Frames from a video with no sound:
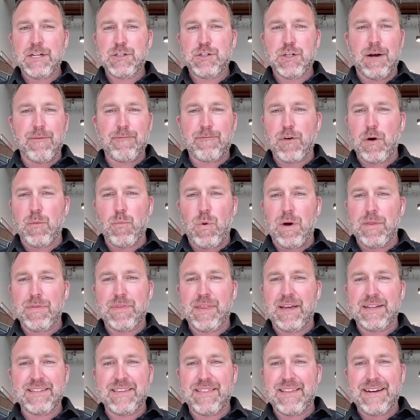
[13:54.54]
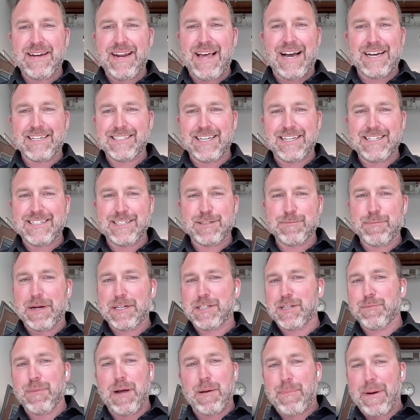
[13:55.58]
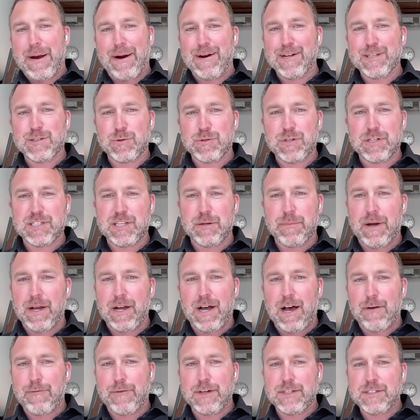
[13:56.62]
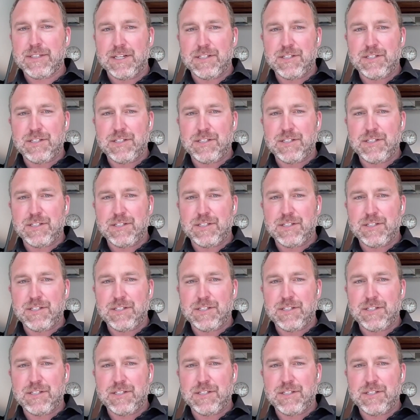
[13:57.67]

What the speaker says: jump from one thing to the next. I just mentioned my parents were just in my office.